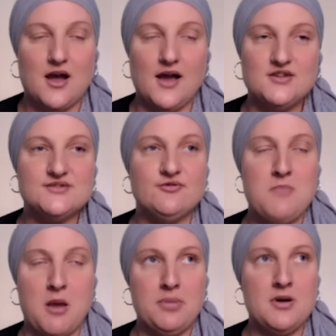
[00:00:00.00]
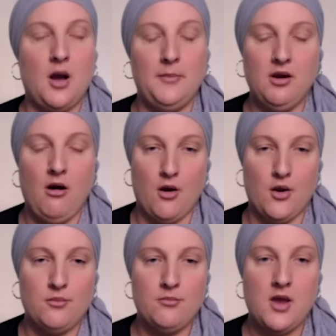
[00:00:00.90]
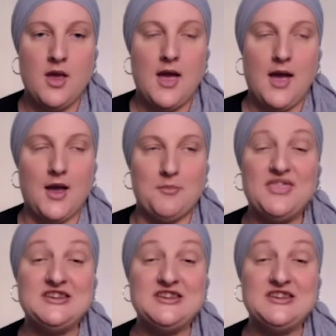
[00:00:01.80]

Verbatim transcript: I just remember coming home um,